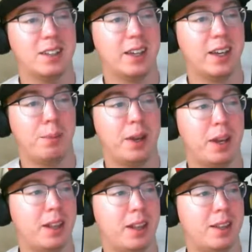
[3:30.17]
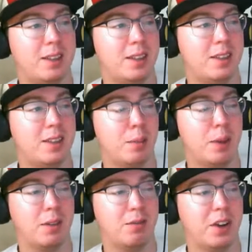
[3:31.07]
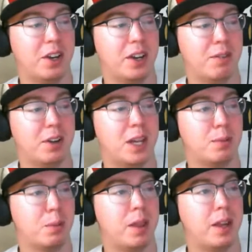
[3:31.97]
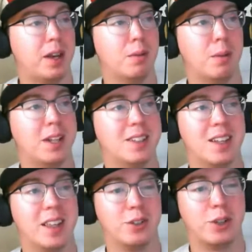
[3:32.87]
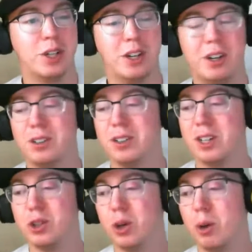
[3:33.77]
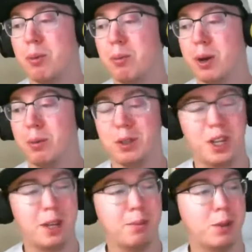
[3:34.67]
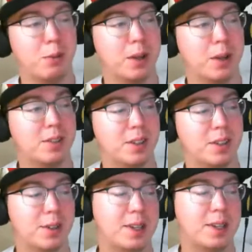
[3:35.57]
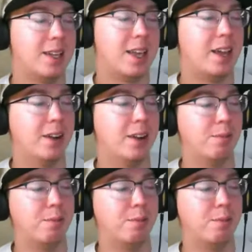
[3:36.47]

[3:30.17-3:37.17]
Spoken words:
I mean, it's going to be a very different type of player, but it's not like Trey Turner is going to show up and put him to shame too much. So I don't know.